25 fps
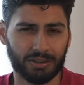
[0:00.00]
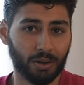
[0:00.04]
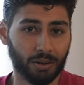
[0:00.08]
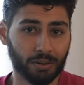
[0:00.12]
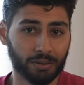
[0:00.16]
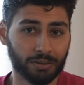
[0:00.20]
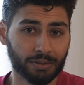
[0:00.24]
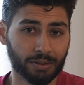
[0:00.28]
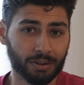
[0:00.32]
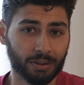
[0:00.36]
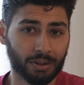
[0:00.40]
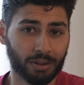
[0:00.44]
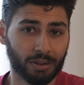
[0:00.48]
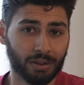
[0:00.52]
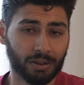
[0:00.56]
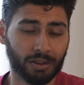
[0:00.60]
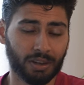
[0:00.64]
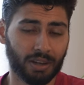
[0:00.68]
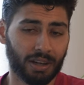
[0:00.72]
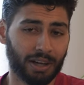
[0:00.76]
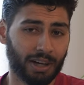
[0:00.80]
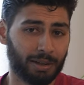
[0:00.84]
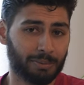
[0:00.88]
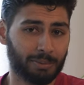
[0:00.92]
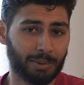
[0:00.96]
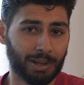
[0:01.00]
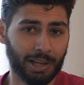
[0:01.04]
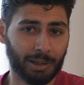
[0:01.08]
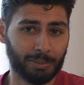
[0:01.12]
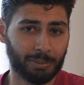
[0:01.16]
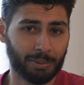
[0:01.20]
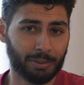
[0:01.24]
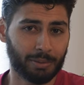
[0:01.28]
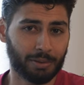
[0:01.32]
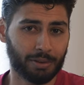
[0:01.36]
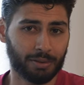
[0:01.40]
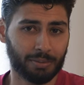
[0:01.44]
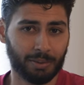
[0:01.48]
Overall, I'm
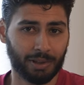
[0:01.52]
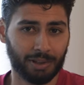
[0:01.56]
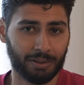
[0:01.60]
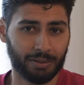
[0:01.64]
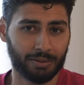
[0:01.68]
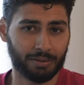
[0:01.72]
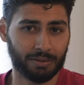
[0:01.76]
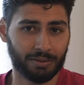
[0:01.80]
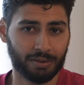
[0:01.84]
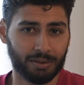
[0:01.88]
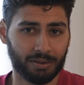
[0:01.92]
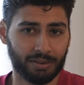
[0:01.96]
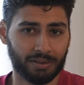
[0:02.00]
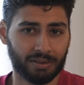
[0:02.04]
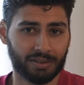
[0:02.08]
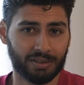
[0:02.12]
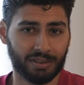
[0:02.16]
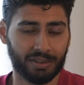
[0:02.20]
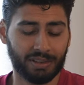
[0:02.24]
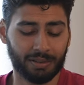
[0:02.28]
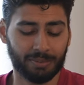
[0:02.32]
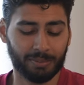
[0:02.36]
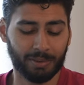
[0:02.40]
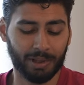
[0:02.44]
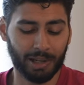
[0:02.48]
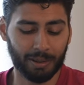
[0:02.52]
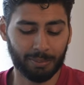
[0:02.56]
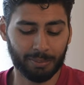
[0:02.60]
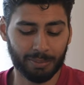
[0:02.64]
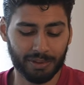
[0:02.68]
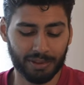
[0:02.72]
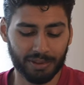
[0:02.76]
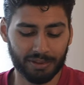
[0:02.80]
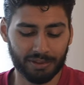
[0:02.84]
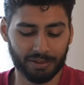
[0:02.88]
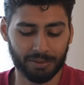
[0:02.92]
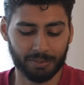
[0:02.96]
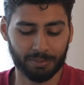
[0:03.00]
happy with my results and I'm happy
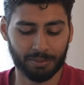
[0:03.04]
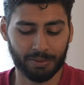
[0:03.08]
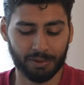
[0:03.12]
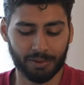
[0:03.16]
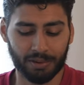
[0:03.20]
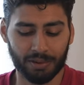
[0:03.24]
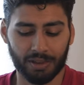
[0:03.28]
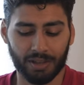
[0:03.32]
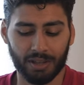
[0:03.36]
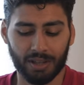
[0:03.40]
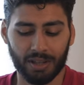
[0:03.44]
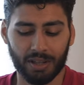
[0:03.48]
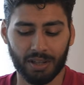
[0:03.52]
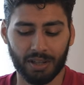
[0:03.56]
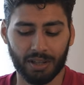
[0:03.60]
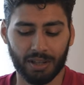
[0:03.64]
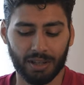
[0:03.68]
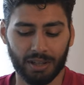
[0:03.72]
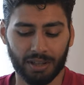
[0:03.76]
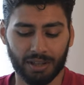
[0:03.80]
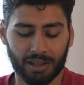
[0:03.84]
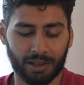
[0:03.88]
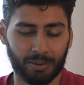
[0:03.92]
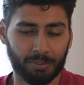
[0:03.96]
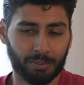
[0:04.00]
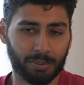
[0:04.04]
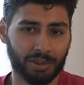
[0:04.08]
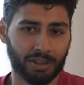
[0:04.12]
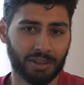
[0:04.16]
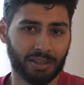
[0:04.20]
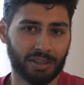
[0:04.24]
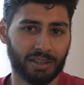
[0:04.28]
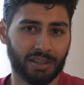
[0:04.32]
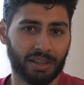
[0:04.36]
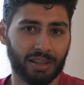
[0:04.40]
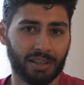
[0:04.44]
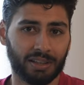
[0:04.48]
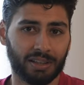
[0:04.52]
to support a
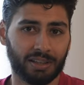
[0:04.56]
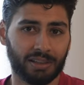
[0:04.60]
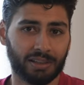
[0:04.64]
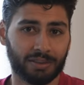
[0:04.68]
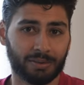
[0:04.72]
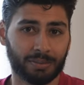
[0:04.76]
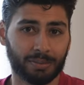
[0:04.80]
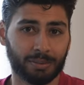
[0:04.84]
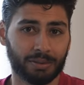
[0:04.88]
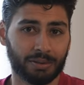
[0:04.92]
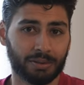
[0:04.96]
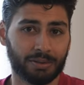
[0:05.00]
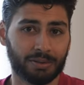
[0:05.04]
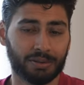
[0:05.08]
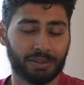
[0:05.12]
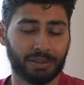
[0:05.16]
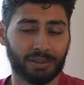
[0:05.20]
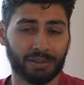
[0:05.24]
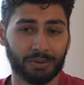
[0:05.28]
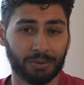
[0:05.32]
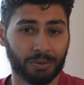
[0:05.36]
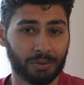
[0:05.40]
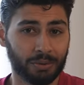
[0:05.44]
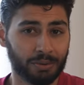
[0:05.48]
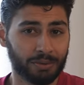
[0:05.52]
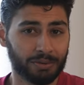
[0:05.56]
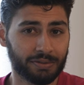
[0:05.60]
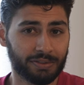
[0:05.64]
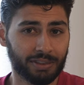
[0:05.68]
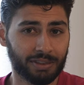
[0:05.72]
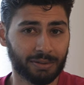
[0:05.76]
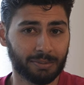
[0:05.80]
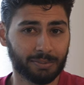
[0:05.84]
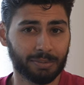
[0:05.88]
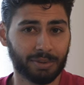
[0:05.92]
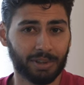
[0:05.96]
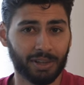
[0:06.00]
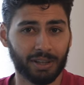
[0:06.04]
company that is producing new
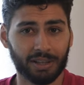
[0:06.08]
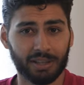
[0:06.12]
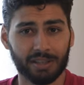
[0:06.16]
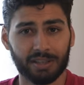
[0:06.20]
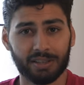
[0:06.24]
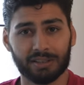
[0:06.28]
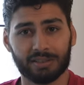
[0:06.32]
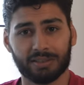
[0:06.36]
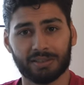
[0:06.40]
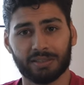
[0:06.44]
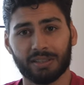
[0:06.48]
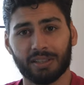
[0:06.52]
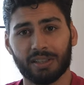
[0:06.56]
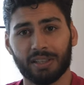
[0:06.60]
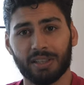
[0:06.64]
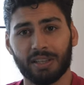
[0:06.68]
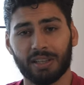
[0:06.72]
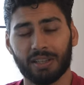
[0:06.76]
film products